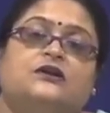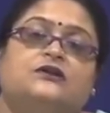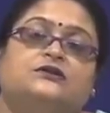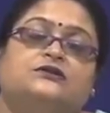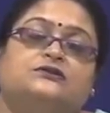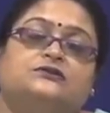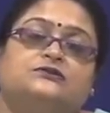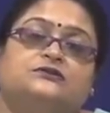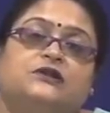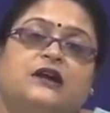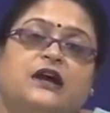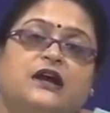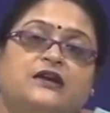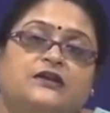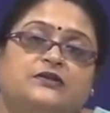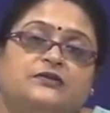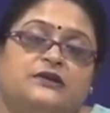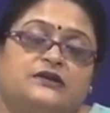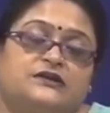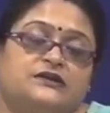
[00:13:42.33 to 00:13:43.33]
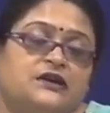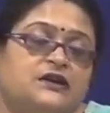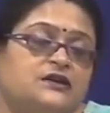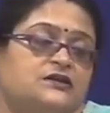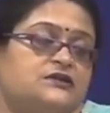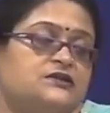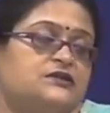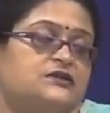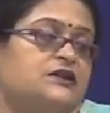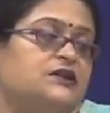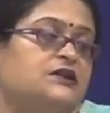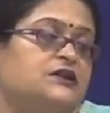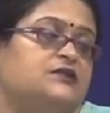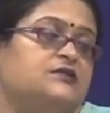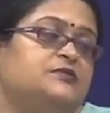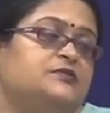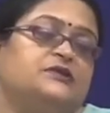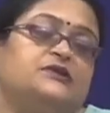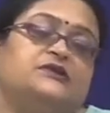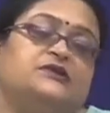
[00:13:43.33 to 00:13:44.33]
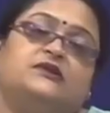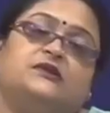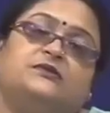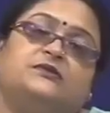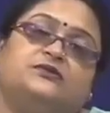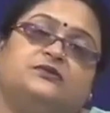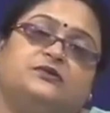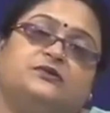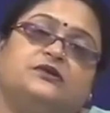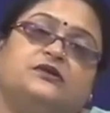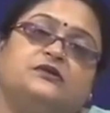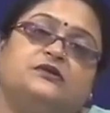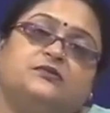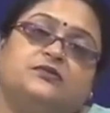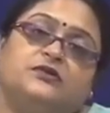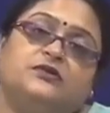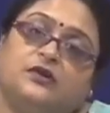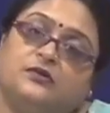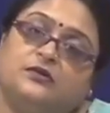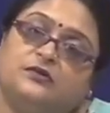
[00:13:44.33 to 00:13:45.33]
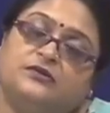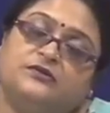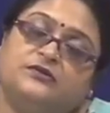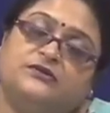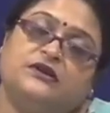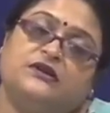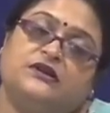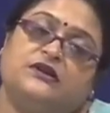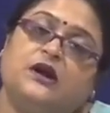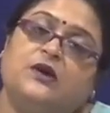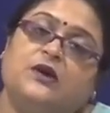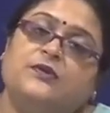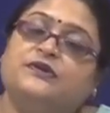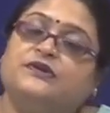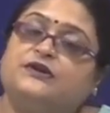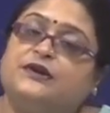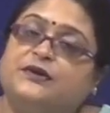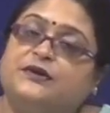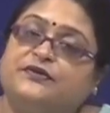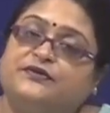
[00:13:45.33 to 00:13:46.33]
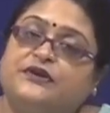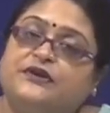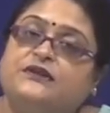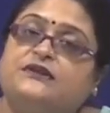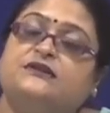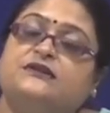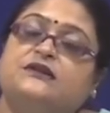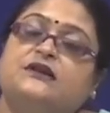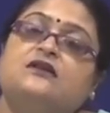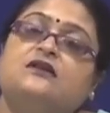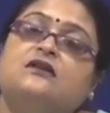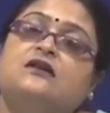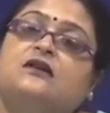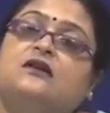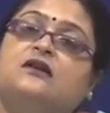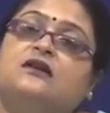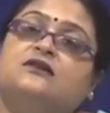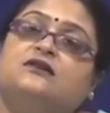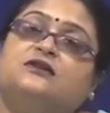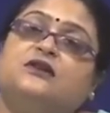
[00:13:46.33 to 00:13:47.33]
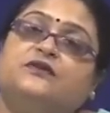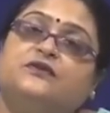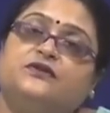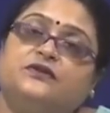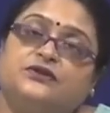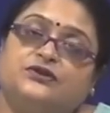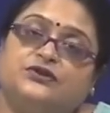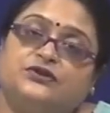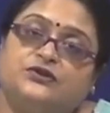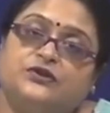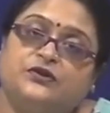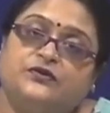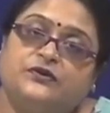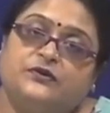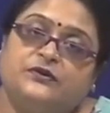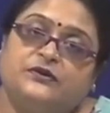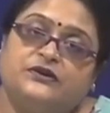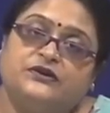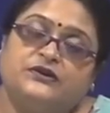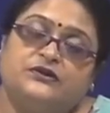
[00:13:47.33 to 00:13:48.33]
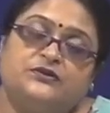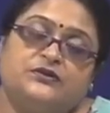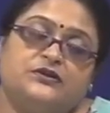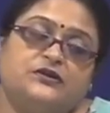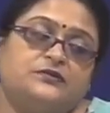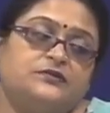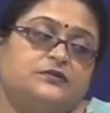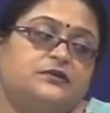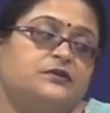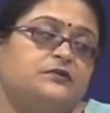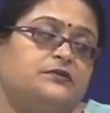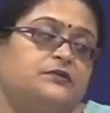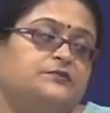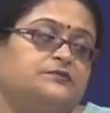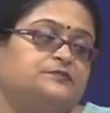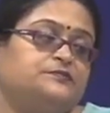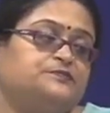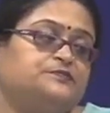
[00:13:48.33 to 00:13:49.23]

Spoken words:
So that results in perceptual problems and how it affects the definition of a particular problem.